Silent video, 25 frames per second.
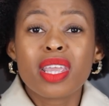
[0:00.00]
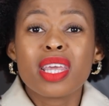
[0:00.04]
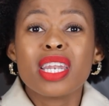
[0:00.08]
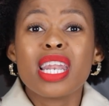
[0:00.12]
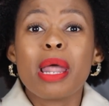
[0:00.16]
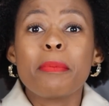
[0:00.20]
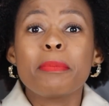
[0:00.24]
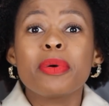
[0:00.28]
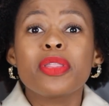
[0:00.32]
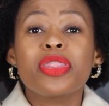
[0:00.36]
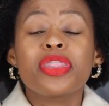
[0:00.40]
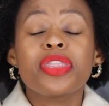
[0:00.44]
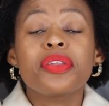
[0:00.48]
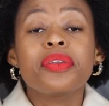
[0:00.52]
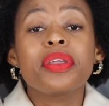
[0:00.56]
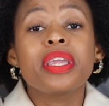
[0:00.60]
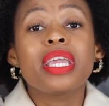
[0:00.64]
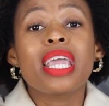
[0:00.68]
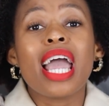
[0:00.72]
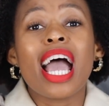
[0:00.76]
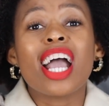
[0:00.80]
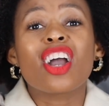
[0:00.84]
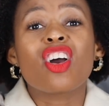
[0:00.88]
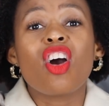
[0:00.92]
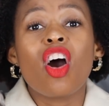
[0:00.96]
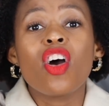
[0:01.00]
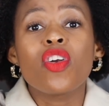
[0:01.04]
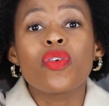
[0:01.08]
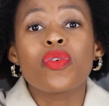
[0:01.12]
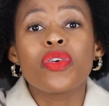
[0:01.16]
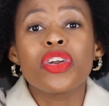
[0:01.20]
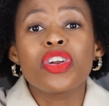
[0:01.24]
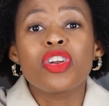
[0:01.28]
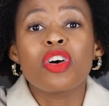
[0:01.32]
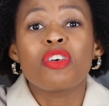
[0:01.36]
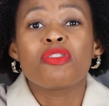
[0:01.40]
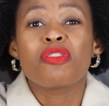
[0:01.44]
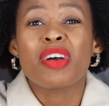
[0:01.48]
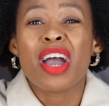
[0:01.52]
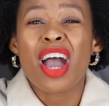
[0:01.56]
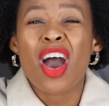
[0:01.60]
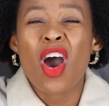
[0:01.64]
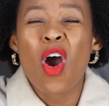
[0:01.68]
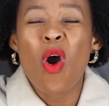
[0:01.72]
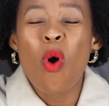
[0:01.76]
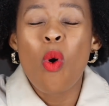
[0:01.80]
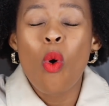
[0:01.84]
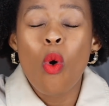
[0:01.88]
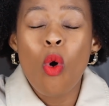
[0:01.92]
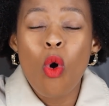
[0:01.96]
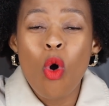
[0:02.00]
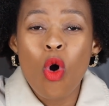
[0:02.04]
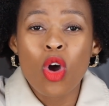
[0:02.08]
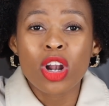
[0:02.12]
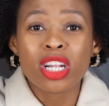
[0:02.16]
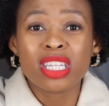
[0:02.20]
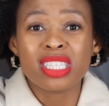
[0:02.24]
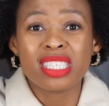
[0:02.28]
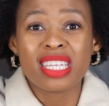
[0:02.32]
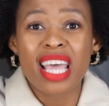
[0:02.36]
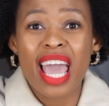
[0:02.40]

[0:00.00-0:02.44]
Number 3, I got rid of all